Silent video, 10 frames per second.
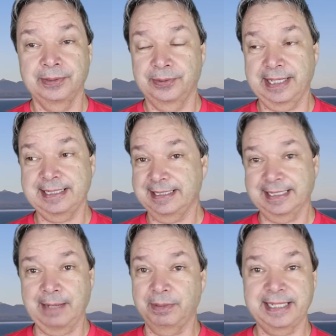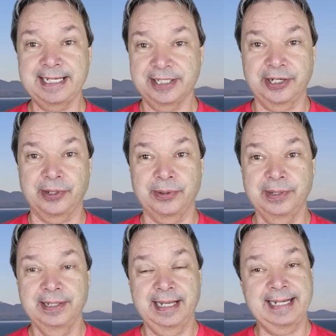Well, that's just a couple days
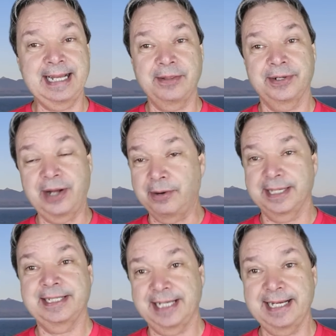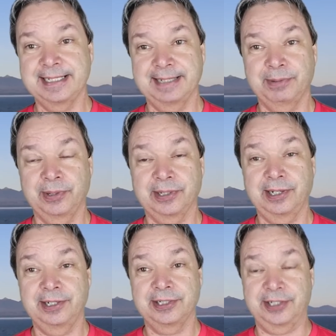ago, and now they're already changing
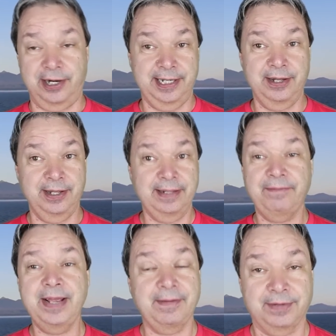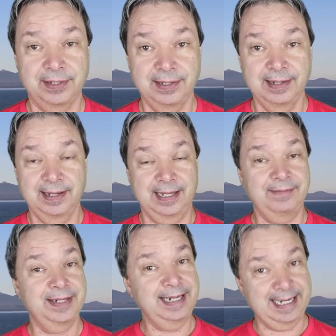protocols starting on the 5th
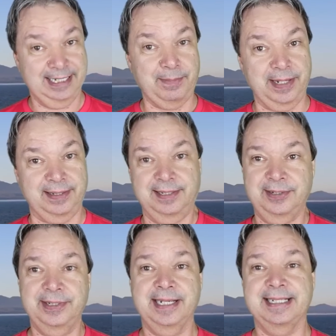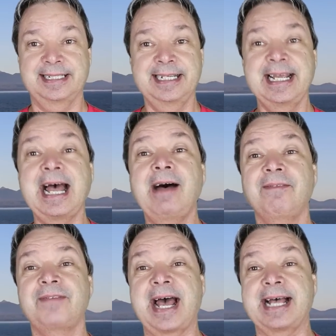of the next month. So you can see
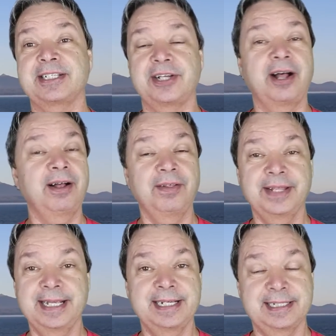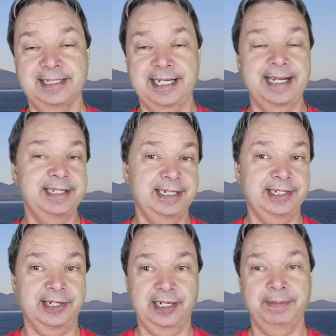how fast all these changes
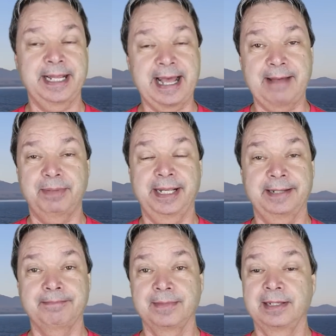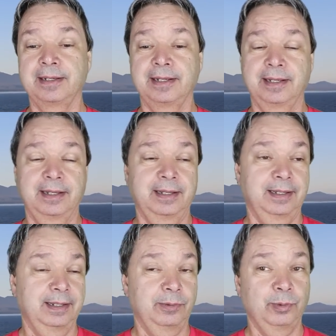are going to be happening.
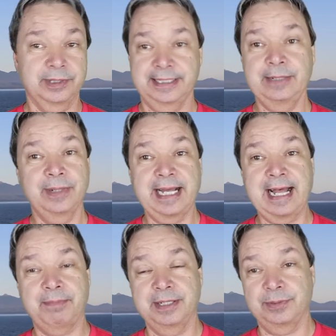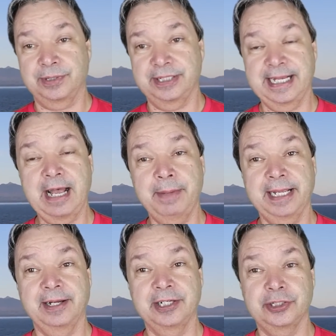We'll see what happens. We'll see how
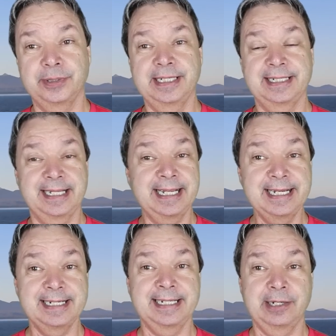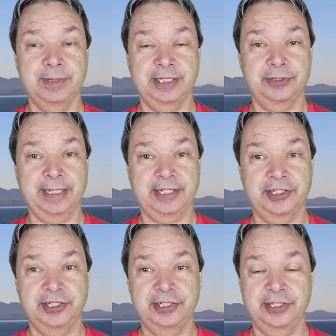many countries ease their
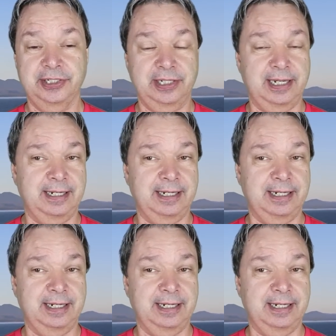restrictions.